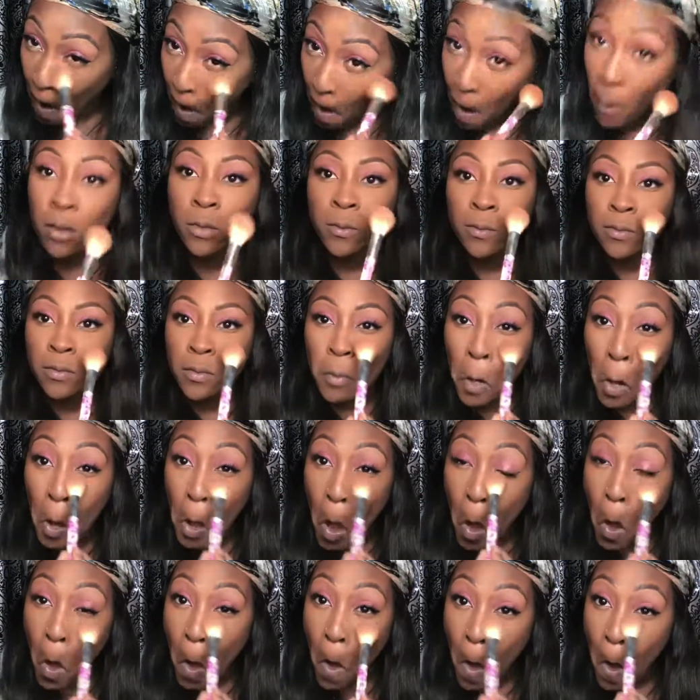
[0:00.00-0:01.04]
So yeah, I just
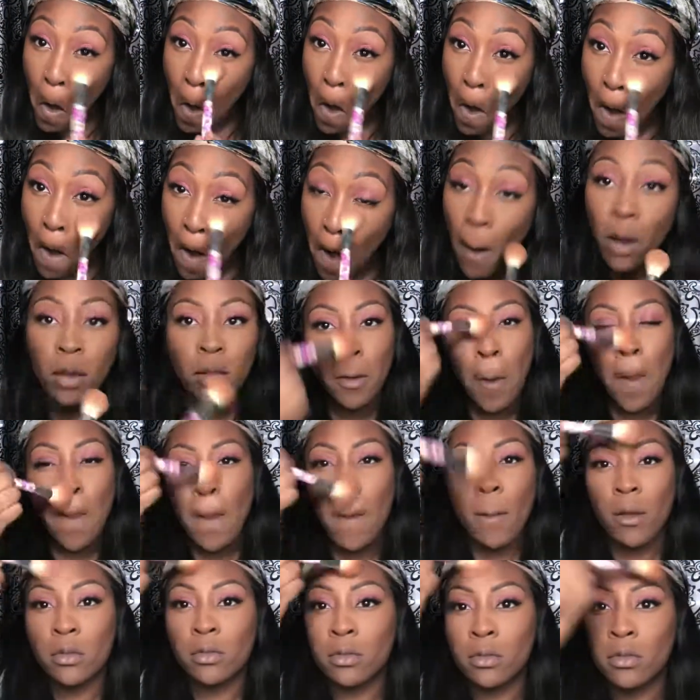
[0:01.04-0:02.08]
dust everything
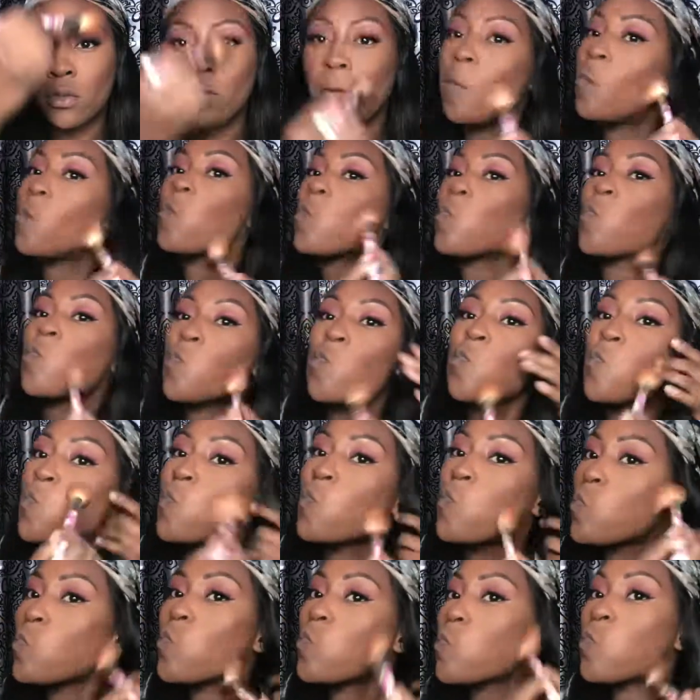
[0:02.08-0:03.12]
off or just blend
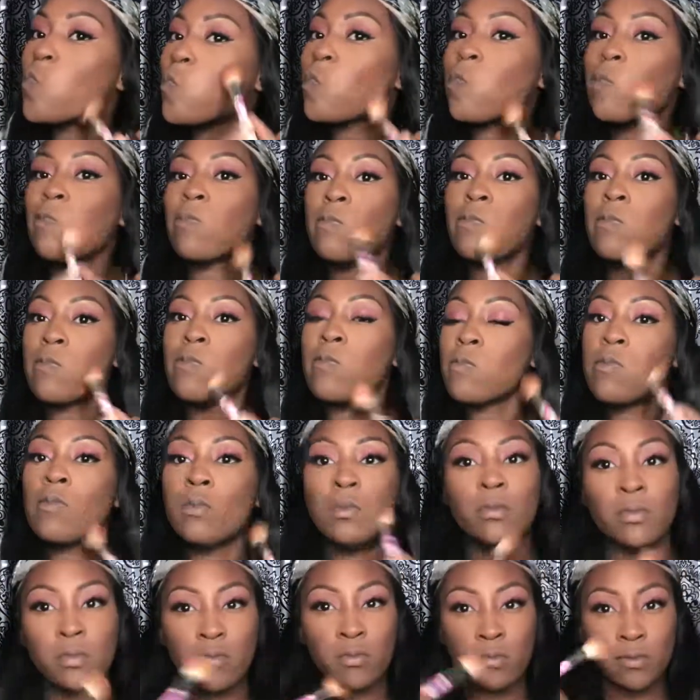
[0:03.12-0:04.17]
it in circular
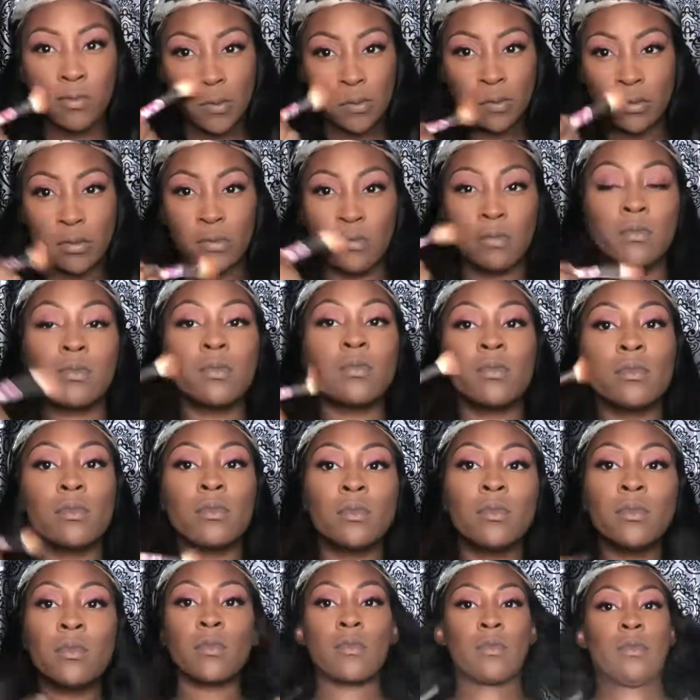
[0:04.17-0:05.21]
motion so everything
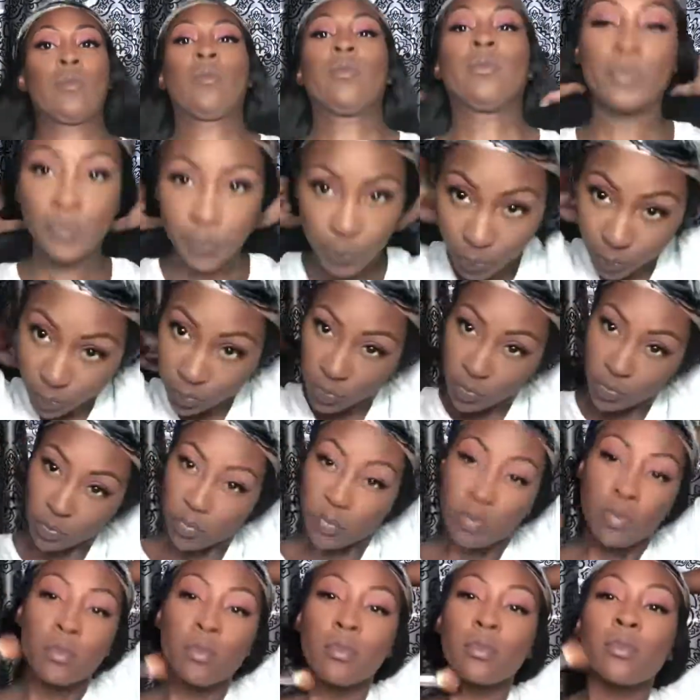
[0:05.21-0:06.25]
can be blended
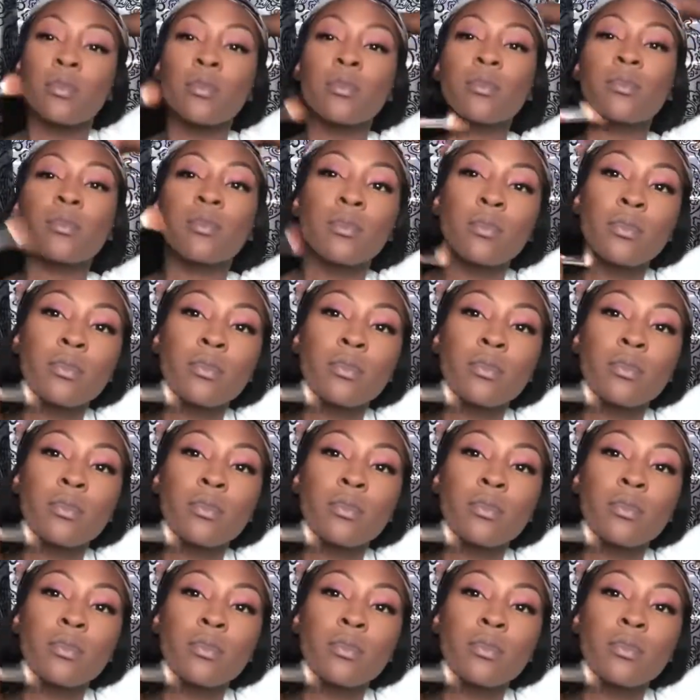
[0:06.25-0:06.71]
nicely.